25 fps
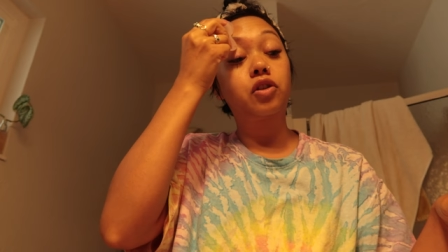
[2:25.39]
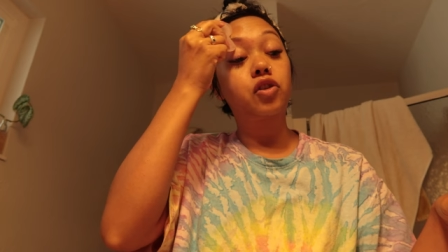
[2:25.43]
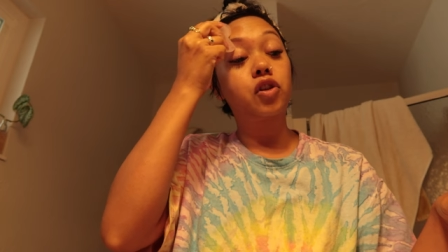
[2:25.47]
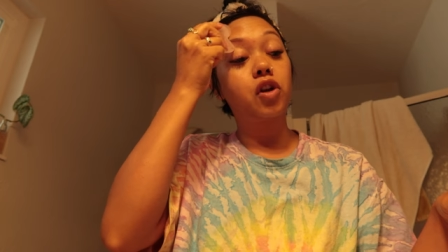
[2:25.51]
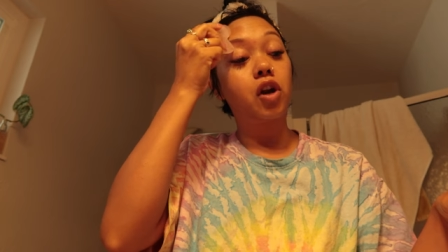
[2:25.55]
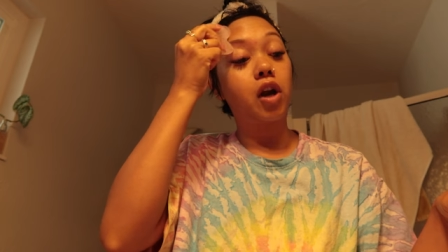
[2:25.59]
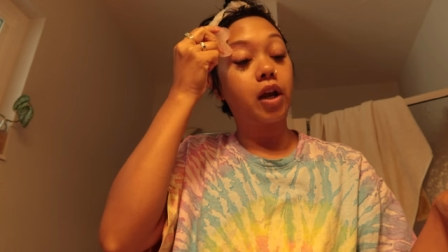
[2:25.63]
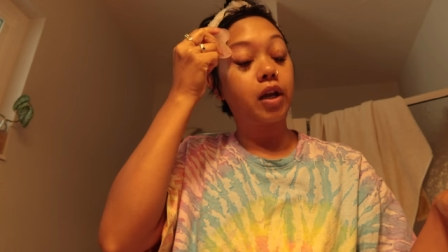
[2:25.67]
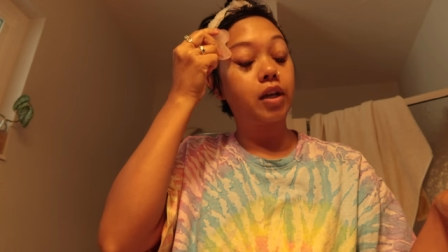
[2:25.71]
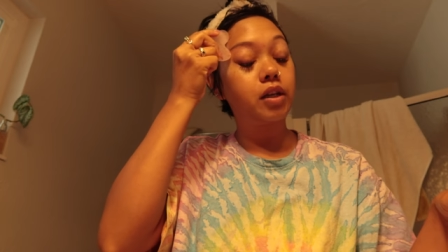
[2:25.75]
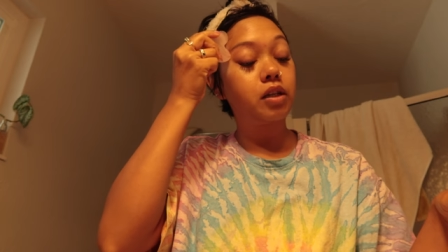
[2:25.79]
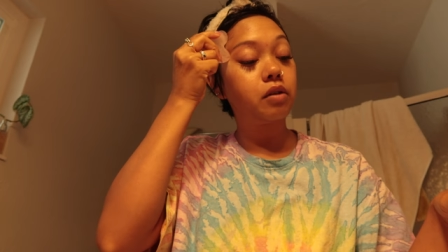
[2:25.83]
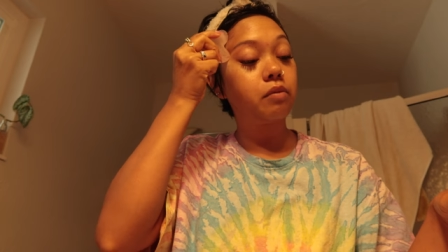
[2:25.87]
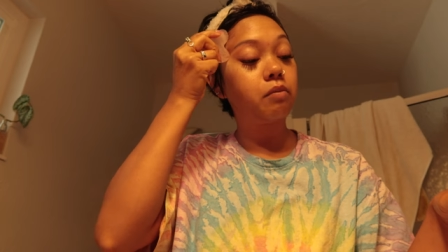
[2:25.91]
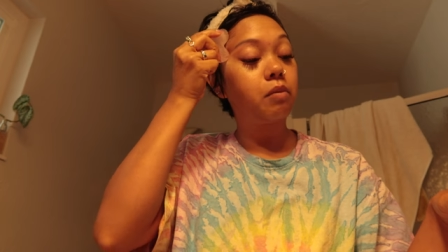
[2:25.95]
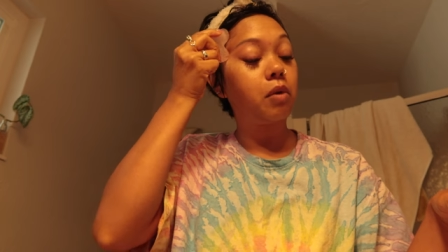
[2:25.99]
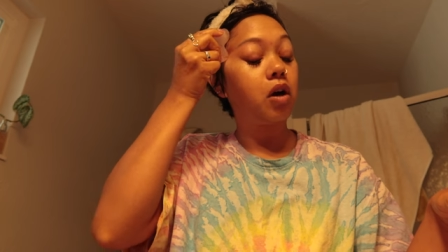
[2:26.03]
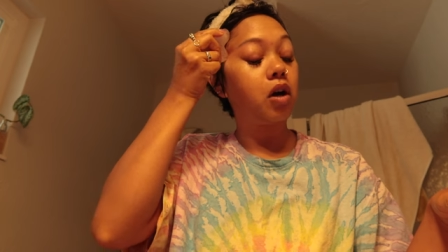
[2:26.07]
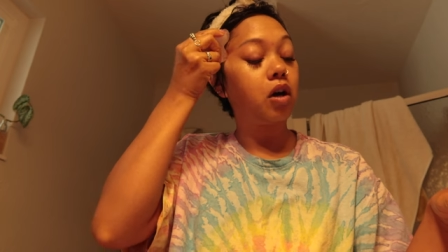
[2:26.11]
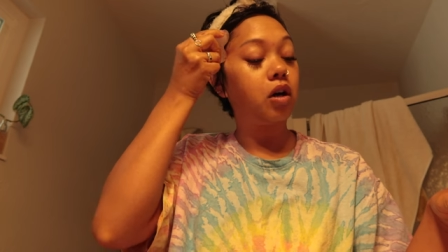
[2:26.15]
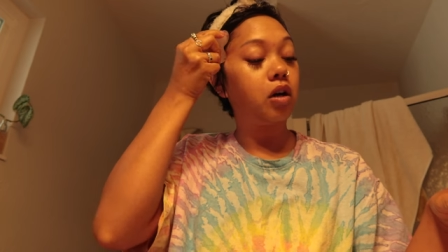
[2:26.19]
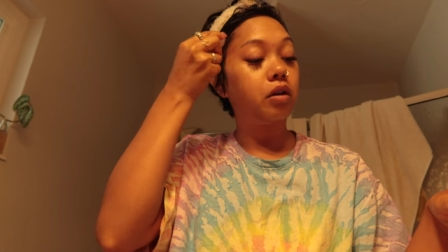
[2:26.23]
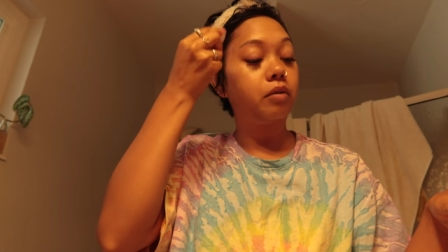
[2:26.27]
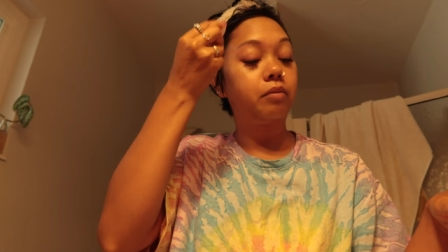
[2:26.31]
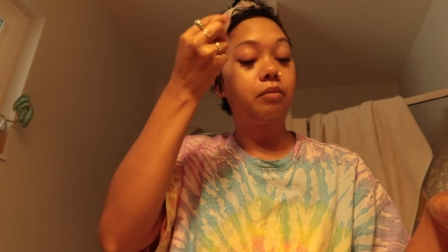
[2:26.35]
trying to
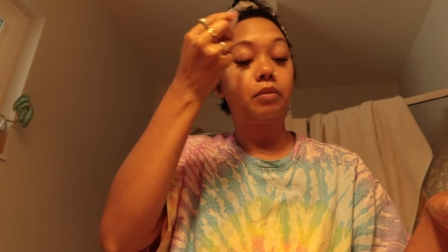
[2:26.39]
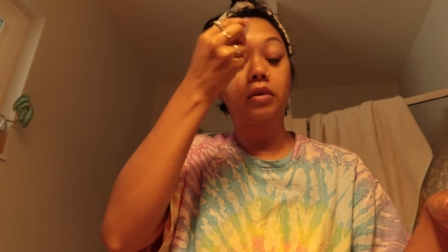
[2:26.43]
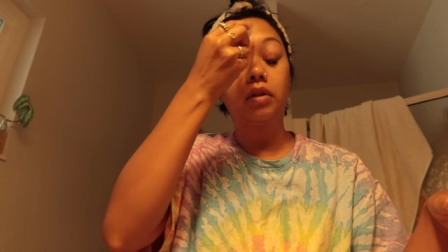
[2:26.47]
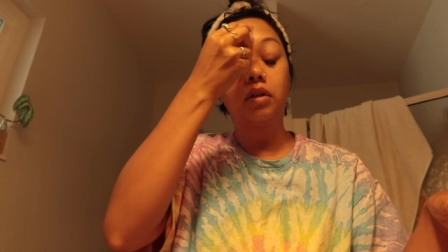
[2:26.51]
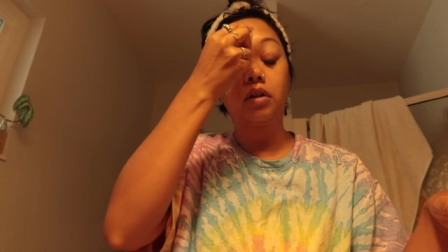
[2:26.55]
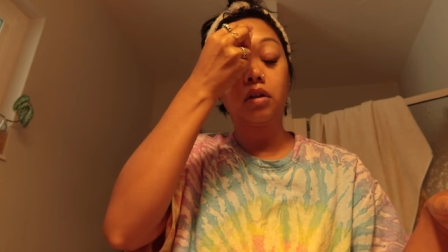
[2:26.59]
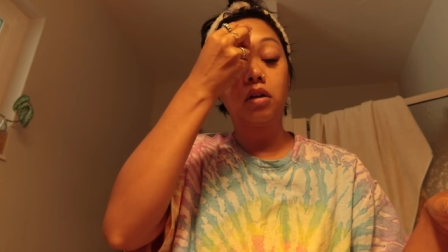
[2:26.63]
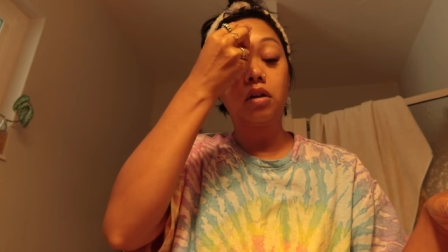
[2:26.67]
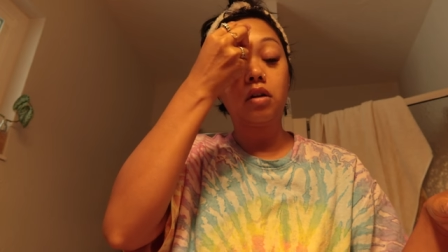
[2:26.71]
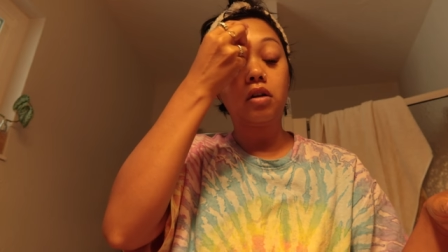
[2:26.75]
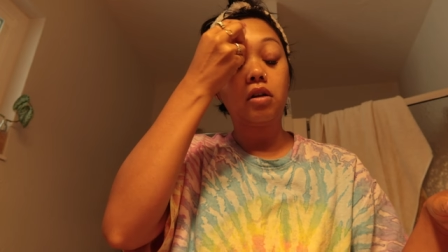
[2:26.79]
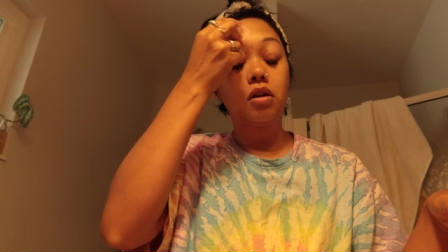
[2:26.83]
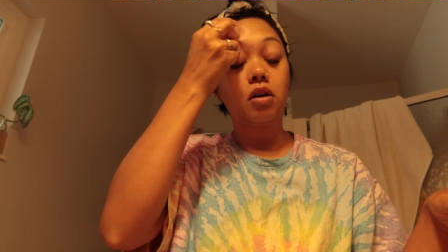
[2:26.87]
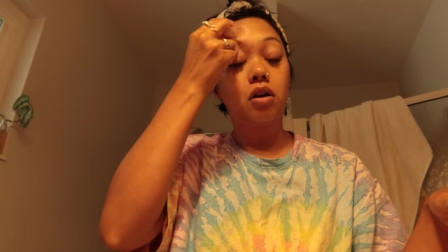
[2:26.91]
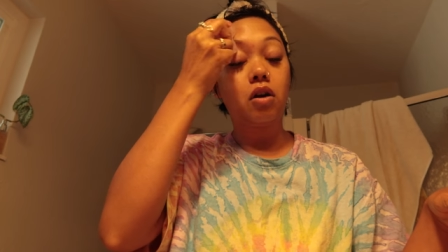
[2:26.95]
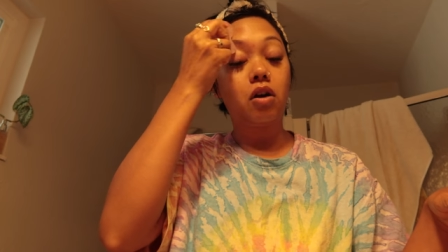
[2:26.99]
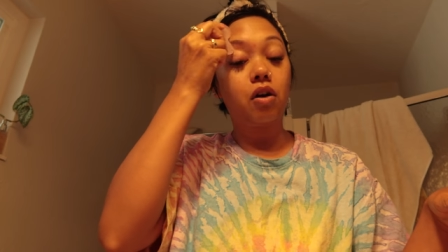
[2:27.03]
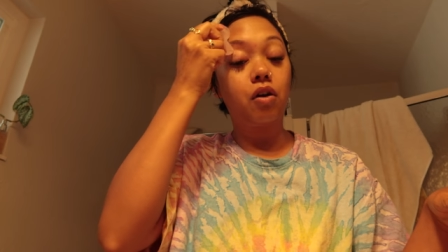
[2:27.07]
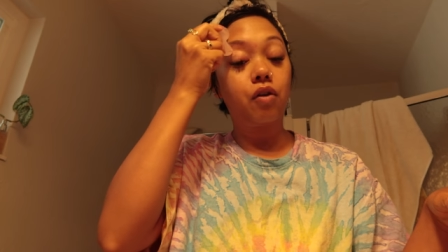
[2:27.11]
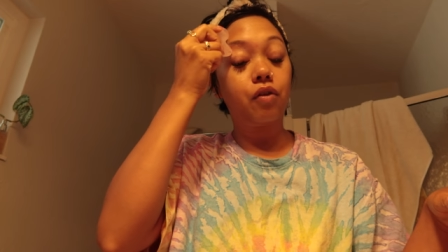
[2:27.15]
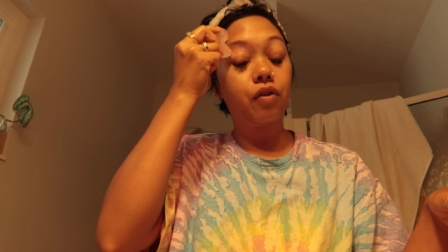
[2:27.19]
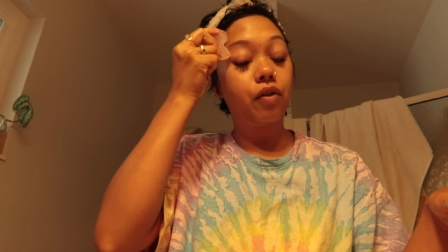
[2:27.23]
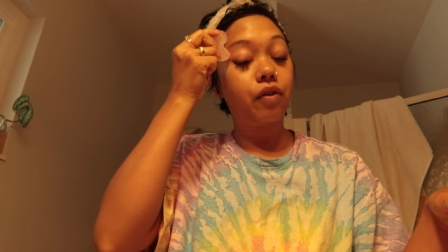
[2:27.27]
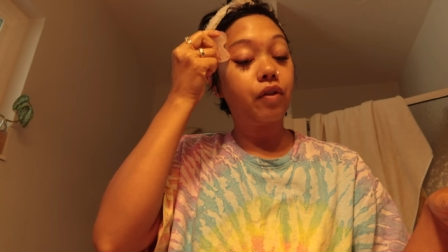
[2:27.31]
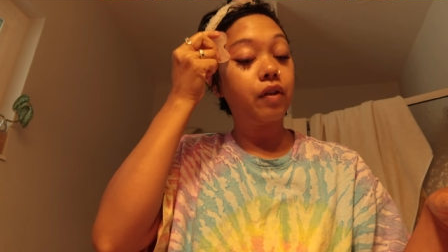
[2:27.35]
mom,
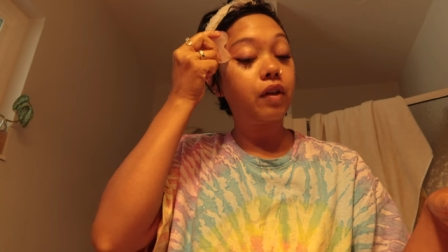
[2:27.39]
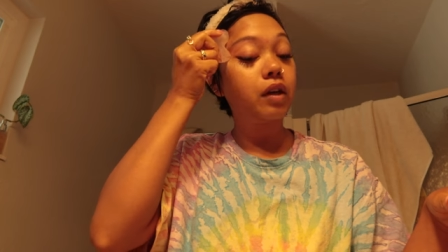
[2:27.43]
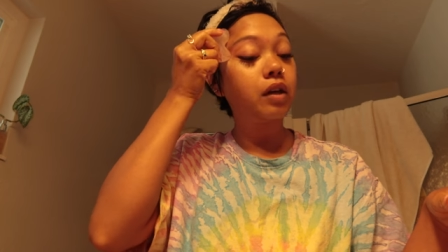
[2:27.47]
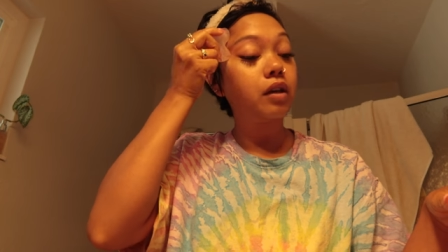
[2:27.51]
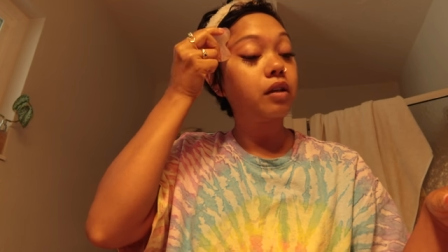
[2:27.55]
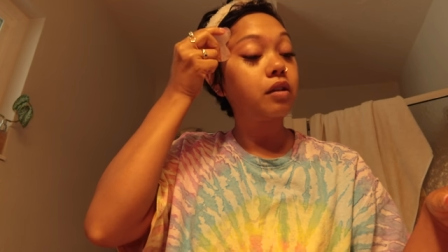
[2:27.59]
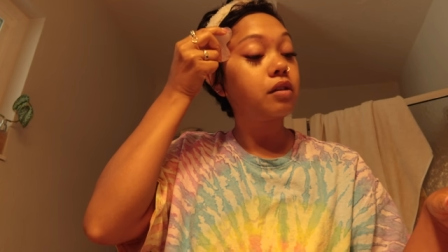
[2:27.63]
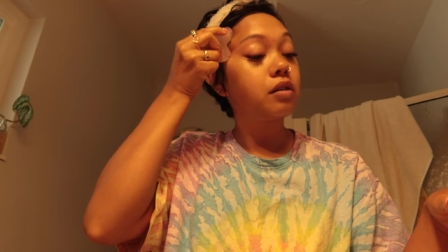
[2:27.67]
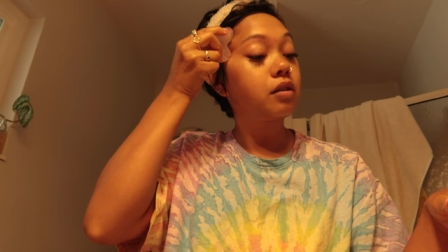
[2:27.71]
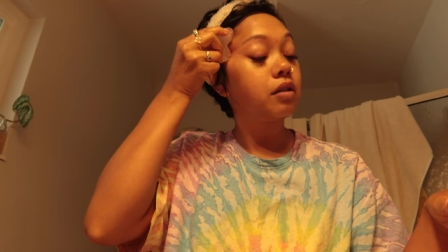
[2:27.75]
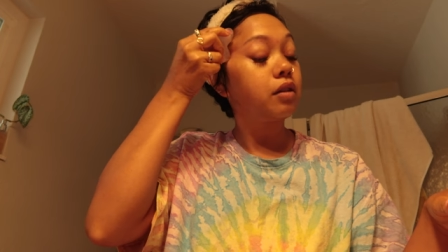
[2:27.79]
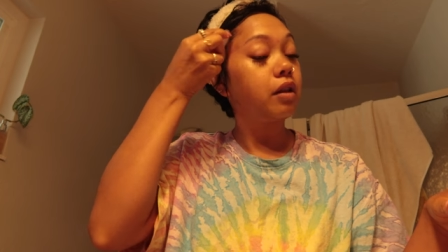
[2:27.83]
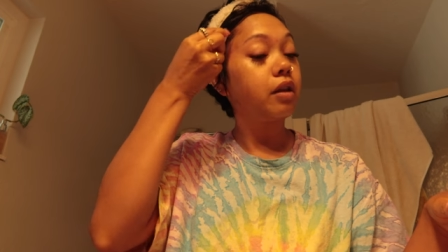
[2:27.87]
all the things.